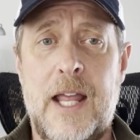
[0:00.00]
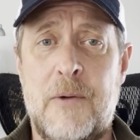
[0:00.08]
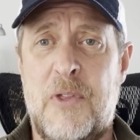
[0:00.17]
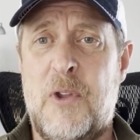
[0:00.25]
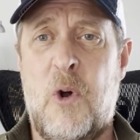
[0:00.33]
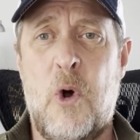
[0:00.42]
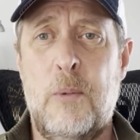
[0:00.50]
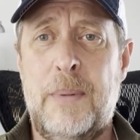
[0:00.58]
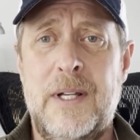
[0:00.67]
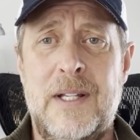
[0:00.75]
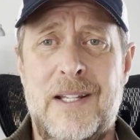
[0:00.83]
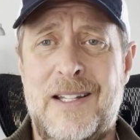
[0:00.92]
And when they're
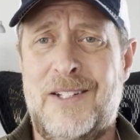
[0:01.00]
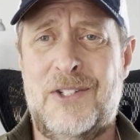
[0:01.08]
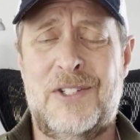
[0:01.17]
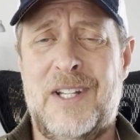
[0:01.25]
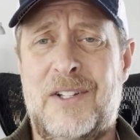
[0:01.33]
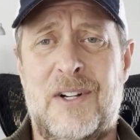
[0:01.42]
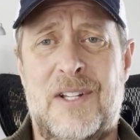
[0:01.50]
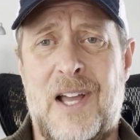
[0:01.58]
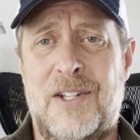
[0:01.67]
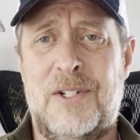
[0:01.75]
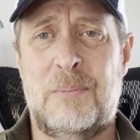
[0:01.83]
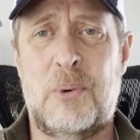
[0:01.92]
open, it's just like their
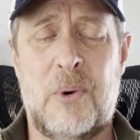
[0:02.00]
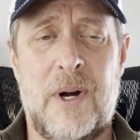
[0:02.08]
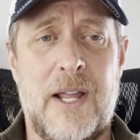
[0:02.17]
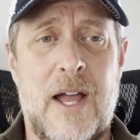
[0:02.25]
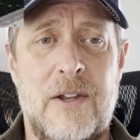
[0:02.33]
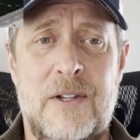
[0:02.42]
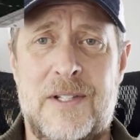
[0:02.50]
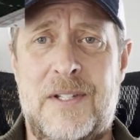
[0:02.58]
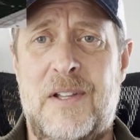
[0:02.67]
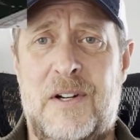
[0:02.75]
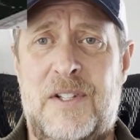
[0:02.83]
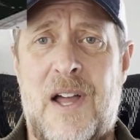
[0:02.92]
guts are pouring out. You can see
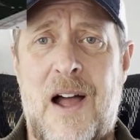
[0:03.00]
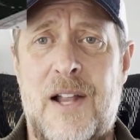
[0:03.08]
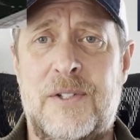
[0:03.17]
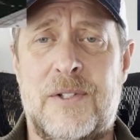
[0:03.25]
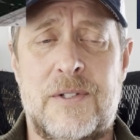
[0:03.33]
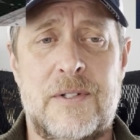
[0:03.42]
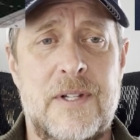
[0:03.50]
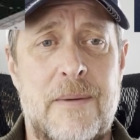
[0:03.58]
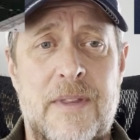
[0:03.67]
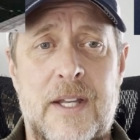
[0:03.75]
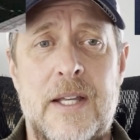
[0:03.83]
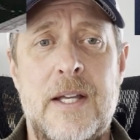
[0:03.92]
their tonsils or
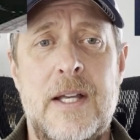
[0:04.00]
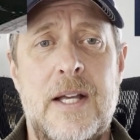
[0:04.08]
something.